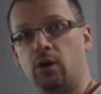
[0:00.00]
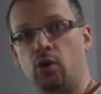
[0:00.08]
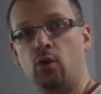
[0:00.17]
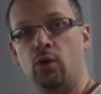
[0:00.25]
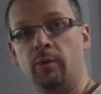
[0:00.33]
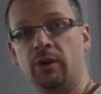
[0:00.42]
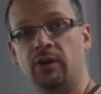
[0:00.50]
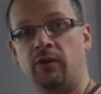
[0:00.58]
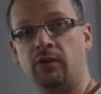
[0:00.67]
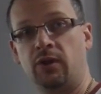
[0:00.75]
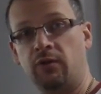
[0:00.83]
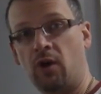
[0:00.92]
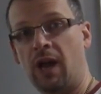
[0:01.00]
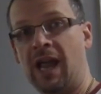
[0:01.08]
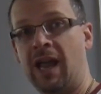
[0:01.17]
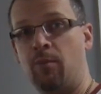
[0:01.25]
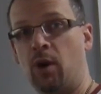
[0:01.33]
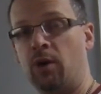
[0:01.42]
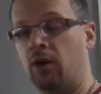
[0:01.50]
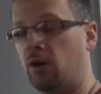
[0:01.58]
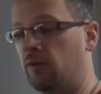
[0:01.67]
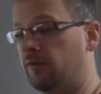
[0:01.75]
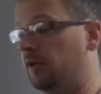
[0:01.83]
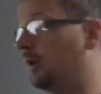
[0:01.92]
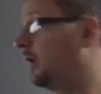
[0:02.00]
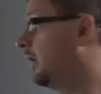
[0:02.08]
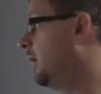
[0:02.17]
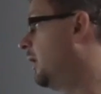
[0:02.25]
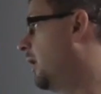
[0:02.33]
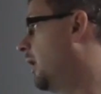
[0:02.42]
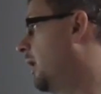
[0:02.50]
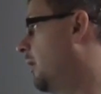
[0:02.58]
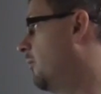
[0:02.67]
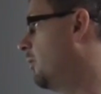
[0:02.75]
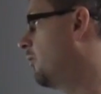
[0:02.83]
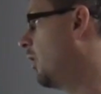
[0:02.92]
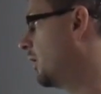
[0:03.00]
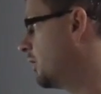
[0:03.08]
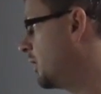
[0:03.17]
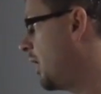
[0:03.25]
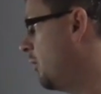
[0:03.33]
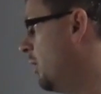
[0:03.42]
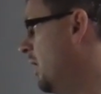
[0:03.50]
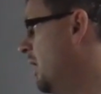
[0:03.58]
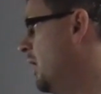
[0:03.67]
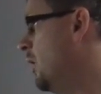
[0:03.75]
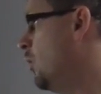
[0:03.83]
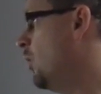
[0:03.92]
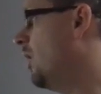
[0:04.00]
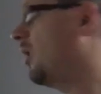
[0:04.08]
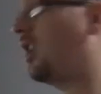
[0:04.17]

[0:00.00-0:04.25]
cooler because obviously you've got air blowing over it. Right, so we are